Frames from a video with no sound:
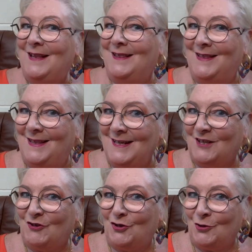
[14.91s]

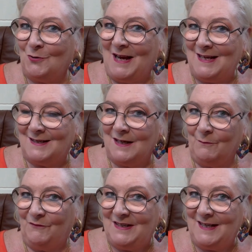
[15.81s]
this short heads
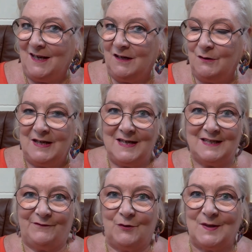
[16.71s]
up video
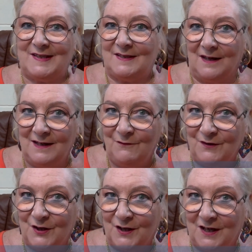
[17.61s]
is for Sun in
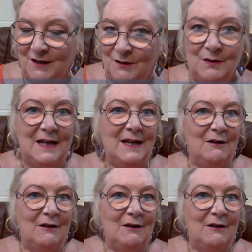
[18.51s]
Virgo,